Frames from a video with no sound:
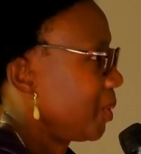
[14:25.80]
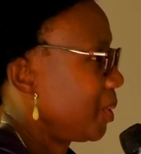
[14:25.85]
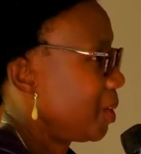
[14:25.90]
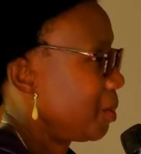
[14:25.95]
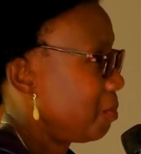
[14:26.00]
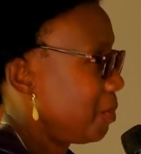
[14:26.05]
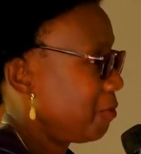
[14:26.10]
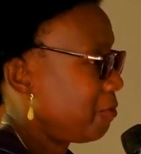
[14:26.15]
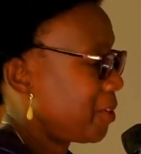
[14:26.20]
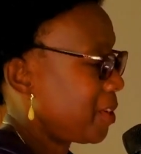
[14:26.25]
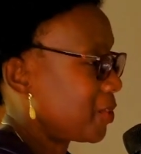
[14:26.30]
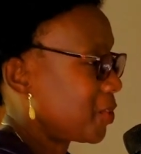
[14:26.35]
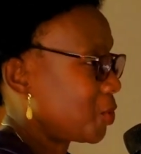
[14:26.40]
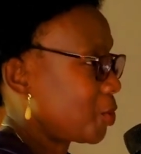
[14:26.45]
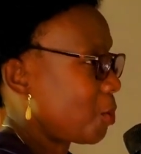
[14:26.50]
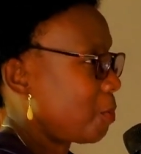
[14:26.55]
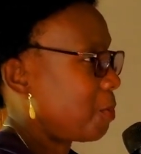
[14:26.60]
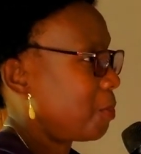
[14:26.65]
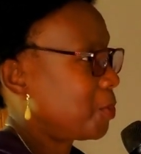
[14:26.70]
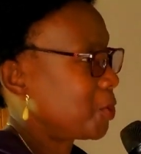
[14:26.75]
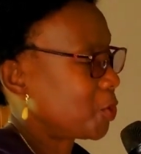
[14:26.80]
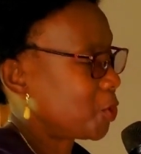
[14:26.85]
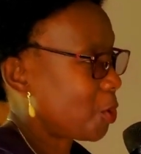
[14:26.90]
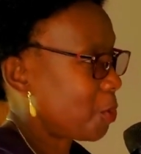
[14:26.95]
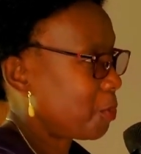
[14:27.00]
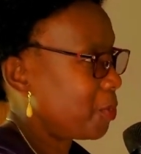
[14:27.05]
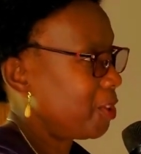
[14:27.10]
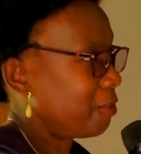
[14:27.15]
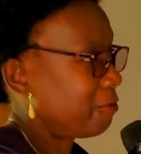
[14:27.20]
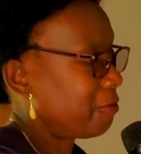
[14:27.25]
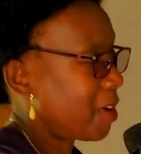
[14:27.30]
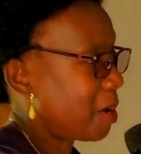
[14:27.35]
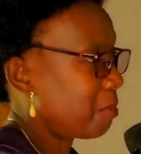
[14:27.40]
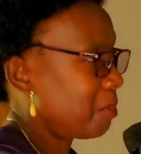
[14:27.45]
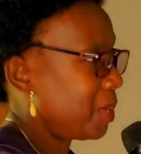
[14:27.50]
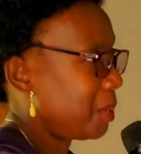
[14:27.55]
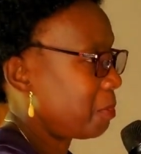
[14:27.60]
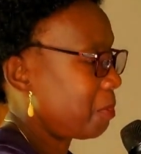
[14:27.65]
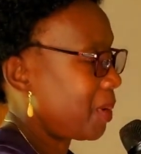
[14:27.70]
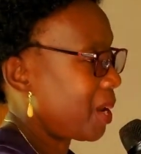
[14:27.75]
Let me first stop the
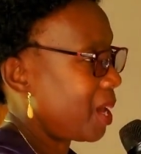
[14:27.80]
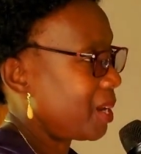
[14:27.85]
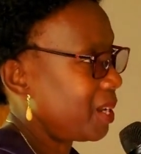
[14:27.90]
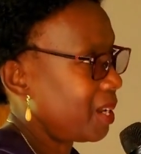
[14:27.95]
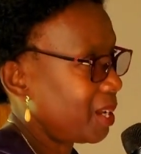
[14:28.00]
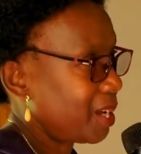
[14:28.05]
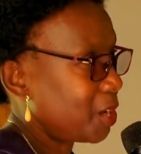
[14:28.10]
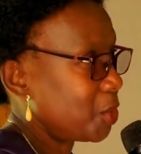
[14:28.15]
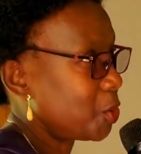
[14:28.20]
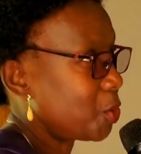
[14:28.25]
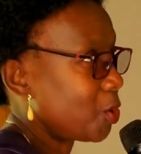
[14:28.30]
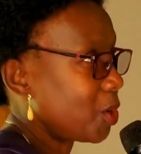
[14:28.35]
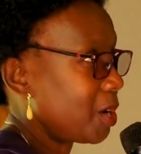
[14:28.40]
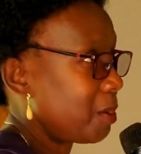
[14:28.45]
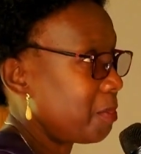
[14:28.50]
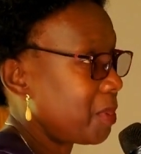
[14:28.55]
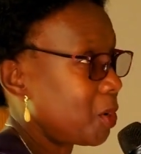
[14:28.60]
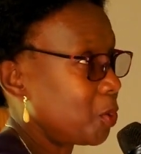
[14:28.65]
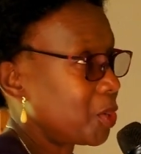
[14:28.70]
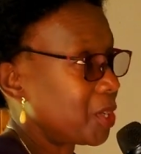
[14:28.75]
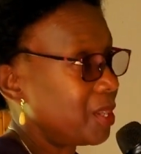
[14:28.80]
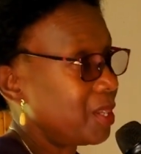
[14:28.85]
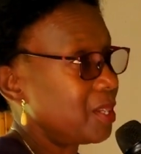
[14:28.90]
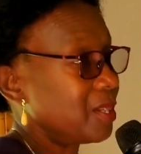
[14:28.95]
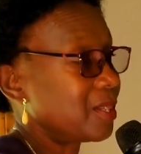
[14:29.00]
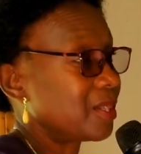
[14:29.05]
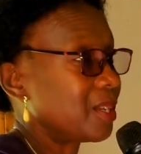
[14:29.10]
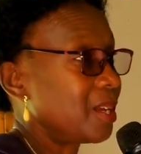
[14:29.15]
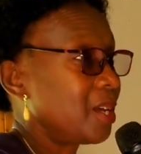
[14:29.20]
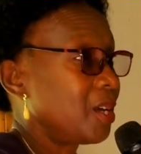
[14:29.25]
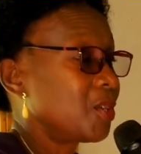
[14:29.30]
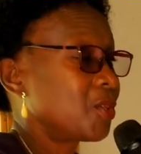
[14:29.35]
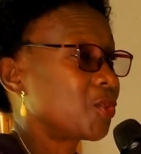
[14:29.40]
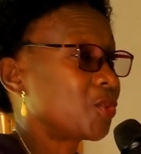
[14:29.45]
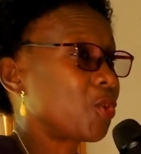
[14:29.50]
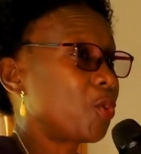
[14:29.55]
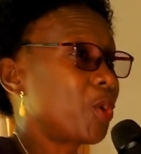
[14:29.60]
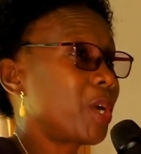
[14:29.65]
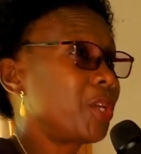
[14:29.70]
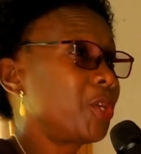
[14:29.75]
family planning and talk about this.
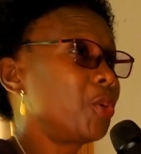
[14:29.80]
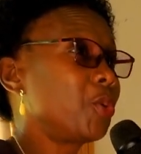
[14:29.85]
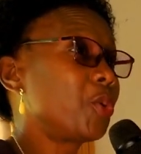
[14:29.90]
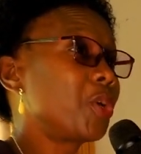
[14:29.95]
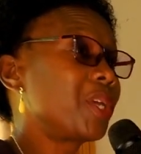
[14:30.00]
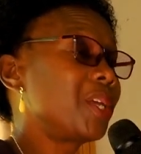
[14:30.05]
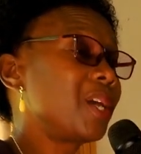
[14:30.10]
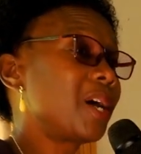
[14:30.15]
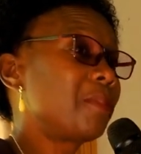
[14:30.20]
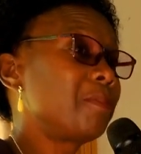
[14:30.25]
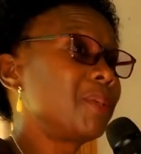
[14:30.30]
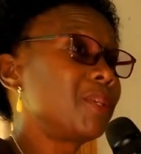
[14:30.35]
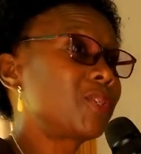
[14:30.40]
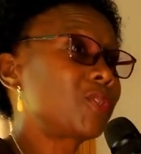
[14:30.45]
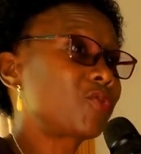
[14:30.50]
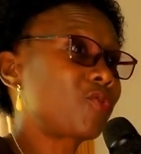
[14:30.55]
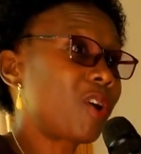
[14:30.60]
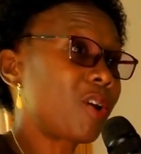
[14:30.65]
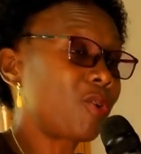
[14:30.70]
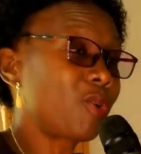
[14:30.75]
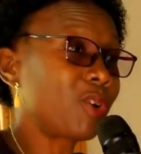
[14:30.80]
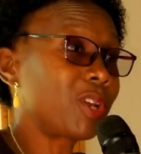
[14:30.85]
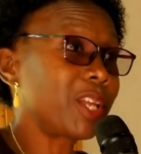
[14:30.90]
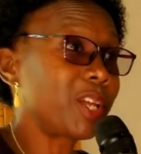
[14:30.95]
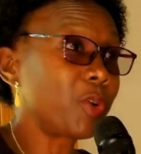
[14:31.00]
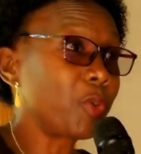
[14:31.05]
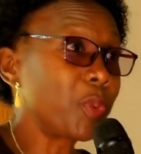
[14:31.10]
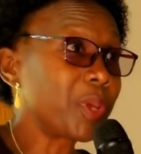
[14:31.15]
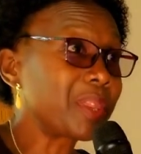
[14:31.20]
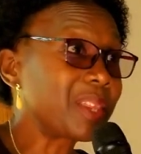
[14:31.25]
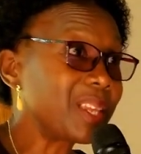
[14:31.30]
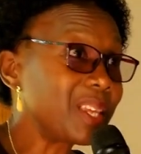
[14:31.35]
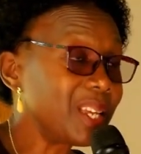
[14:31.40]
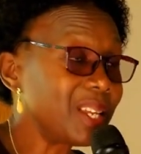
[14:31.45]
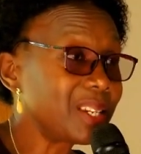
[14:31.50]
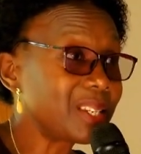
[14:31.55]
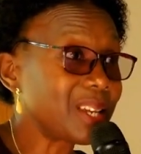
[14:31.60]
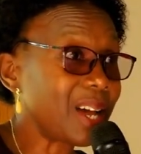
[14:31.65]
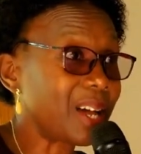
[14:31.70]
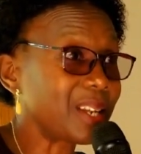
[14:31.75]
So when you hear me struggling with
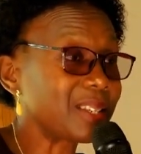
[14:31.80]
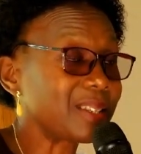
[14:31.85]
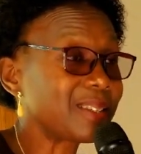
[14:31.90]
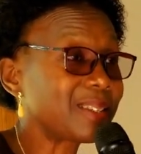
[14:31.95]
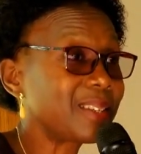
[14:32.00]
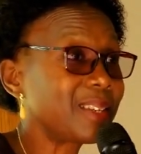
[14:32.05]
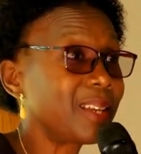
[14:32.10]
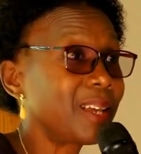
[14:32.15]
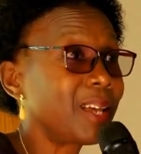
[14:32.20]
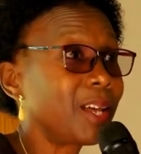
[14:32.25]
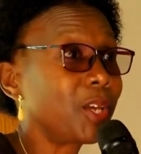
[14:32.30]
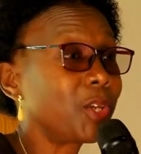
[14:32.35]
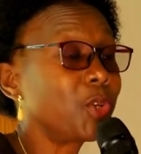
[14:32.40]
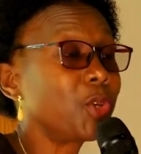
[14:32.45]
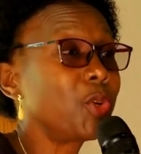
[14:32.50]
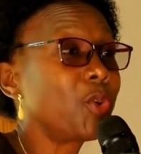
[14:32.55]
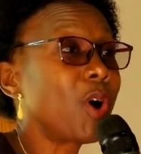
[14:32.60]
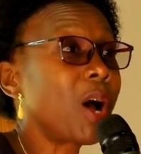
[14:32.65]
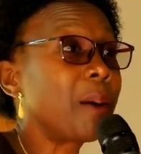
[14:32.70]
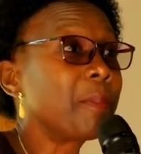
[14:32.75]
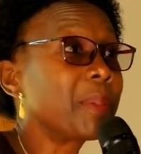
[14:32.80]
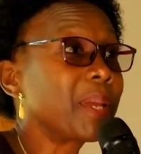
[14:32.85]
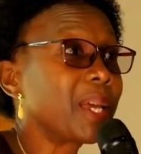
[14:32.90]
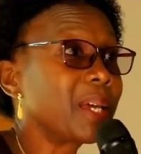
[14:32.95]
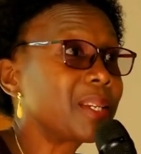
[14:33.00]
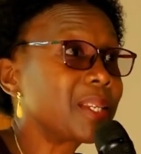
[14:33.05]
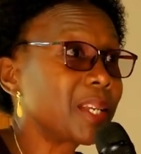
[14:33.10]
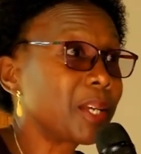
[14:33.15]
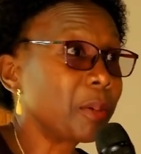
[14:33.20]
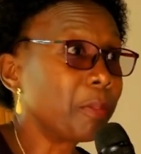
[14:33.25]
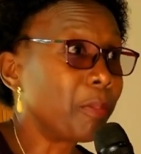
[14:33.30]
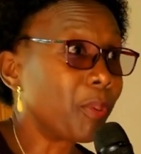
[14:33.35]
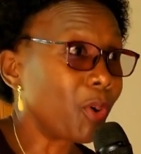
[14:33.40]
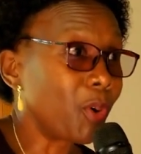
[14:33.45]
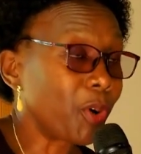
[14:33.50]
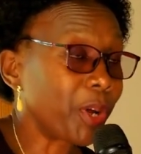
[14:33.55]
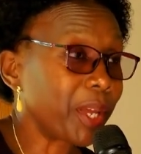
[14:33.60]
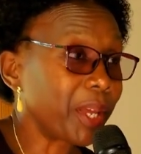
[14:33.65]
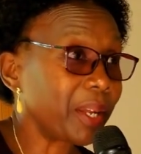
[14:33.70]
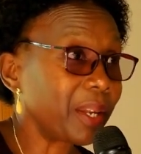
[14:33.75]
interns, you know I'm getting
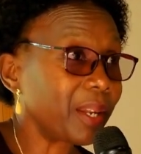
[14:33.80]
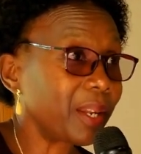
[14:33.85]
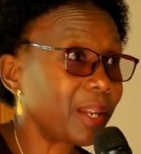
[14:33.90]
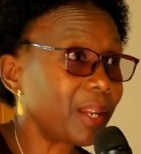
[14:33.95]
broken.